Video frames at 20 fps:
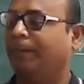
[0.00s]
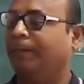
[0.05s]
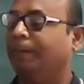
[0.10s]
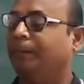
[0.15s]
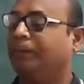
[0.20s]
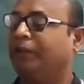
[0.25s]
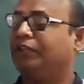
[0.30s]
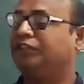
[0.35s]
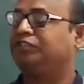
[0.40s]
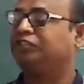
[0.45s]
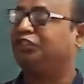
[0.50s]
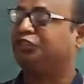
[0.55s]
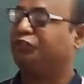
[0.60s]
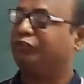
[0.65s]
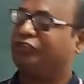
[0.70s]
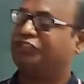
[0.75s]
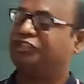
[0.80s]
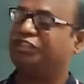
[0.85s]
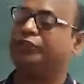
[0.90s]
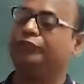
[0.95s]
The
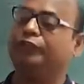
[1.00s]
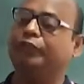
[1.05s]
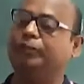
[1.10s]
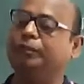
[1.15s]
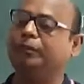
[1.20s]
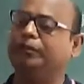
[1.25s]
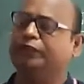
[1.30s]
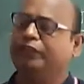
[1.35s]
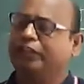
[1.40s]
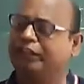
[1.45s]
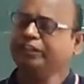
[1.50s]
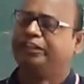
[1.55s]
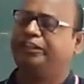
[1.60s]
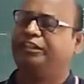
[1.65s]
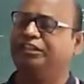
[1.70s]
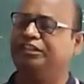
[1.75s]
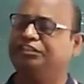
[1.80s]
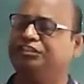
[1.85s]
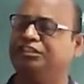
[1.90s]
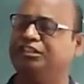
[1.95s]
situation will be very
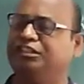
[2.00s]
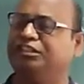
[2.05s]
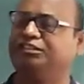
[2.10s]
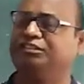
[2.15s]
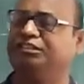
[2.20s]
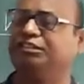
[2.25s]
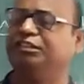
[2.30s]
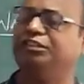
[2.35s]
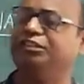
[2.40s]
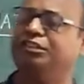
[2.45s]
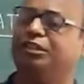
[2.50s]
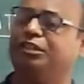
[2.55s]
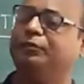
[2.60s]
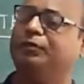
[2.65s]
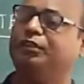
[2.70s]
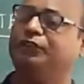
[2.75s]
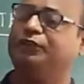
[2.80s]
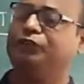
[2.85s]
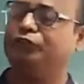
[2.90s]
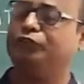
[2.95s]
dangerous in
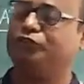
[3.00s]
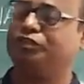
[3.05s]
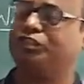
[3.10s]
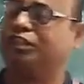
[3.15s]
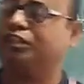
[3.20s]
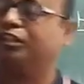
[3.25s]
coming future